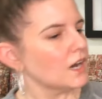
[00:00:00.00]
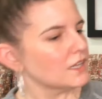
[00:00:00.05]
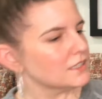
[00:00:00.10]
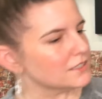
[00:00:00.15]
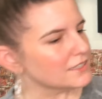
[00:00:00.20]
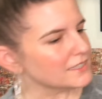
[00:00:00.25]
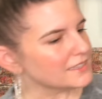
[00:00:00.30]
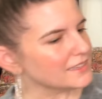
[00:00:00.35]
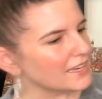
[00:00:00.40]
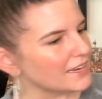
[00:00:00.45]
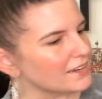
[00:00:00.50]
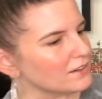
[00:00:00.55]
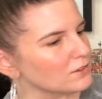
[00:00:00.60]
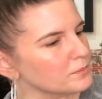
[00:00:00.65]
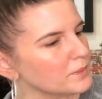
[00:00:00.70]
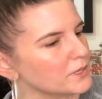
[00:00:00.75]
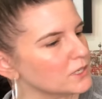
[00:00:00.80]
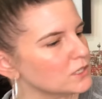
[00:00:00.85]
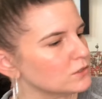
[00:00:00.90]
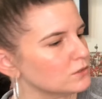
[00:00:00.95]
Look at the
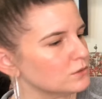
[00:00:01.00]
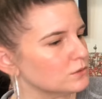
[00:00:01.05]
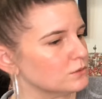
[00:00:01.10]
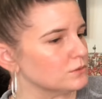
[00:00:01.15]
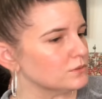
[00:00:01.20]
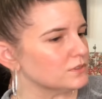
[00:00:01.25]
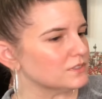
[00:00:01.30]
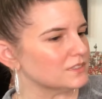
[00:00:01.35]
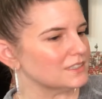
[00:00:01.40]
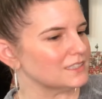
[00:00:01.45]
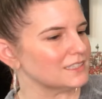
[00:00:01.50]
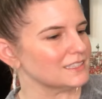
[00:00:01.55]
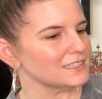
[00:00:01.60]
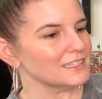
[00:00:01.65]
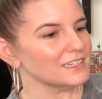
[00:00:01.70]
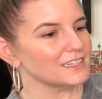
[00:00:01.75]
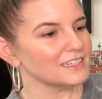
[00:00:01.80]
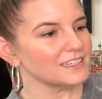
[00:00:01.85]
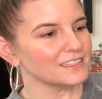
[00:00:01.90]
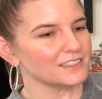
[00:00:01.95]
elbows. Elbow patches
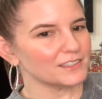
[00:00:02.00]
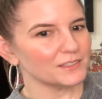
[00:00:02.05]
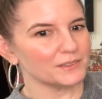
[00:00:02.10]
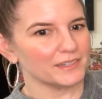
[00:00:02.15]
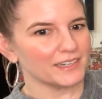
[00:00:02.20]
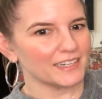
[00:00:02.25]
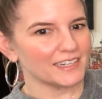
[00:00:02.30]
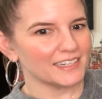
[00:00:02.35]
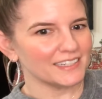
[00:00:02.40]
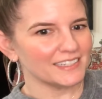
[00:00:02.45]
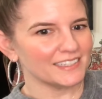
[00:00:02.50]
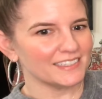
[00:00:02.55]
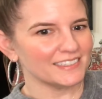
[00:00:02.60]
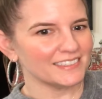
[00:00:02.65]
Look, in green.